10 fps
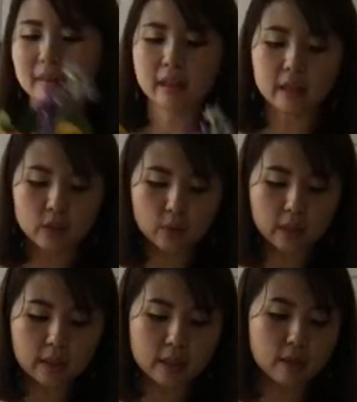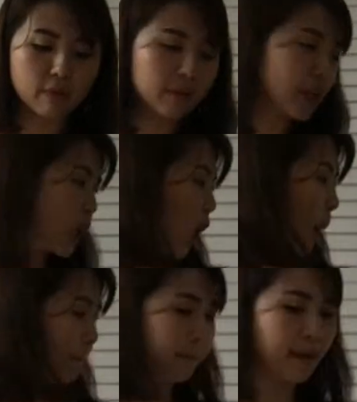Okay, so this is a very
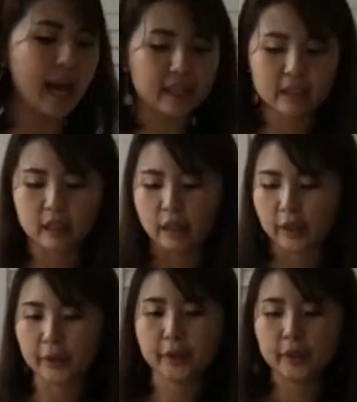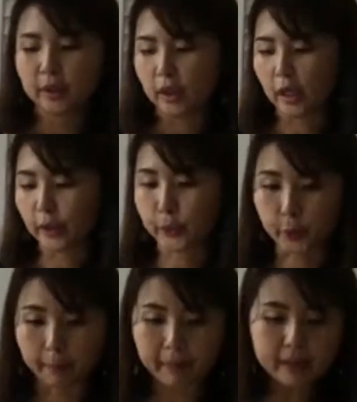compact
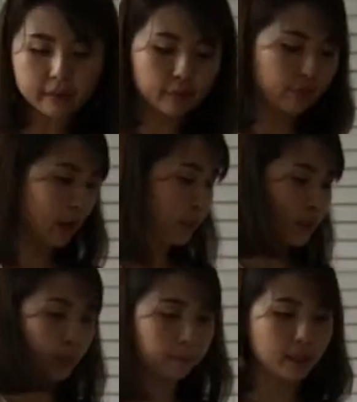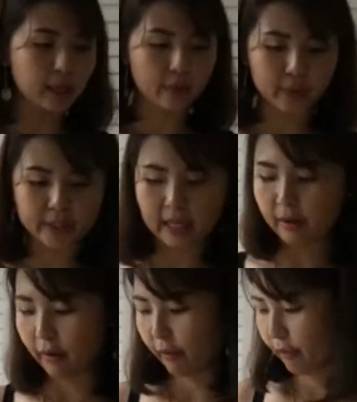grouping, flower grouping, I would
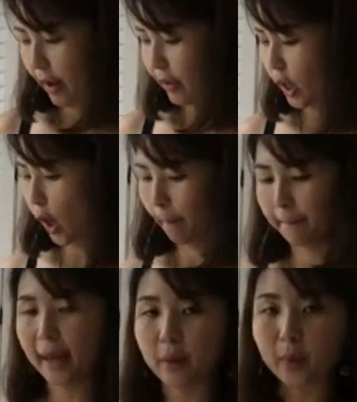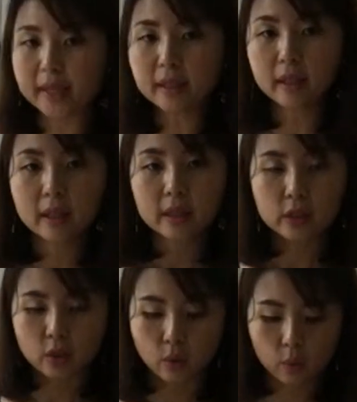say, a very compact one.
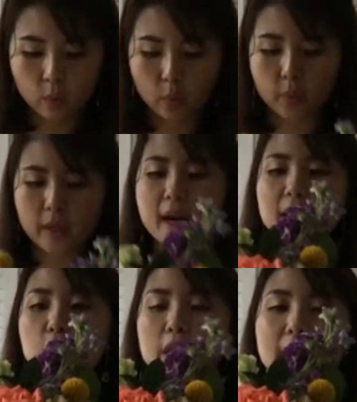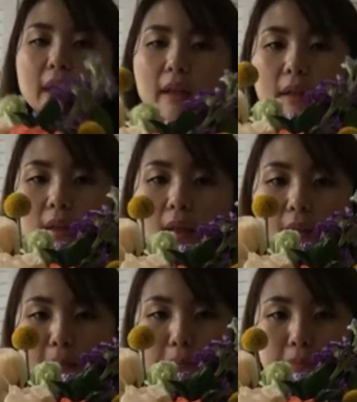So we are actually
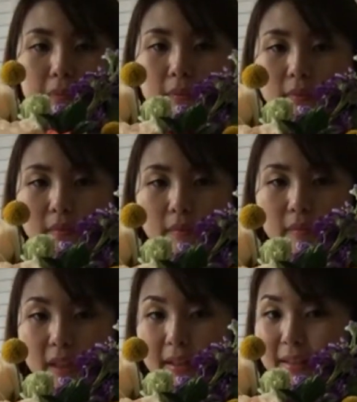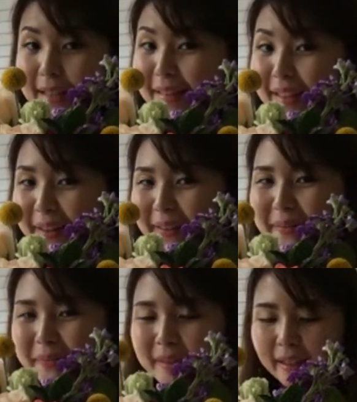done
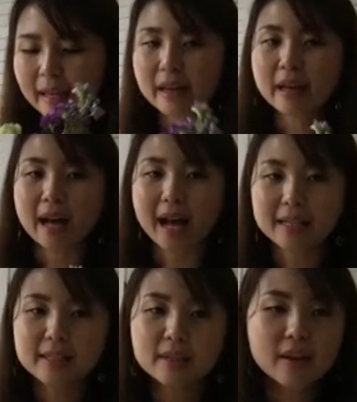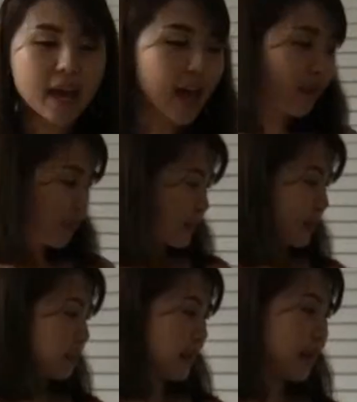here. Okay, I still have
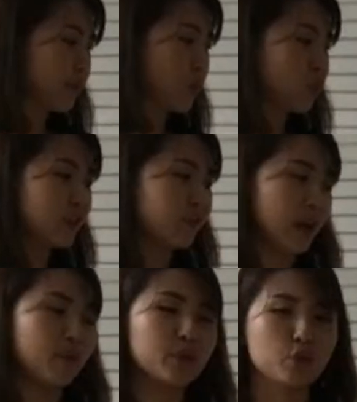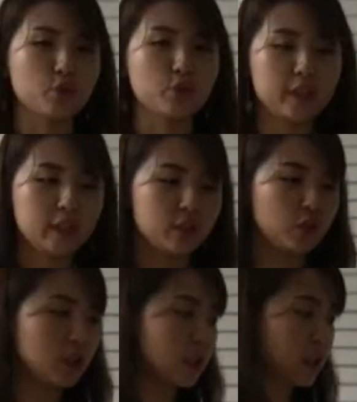some leftover flowers over here,
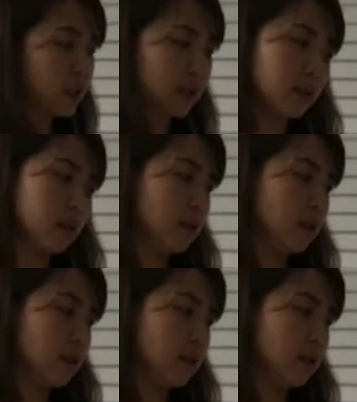just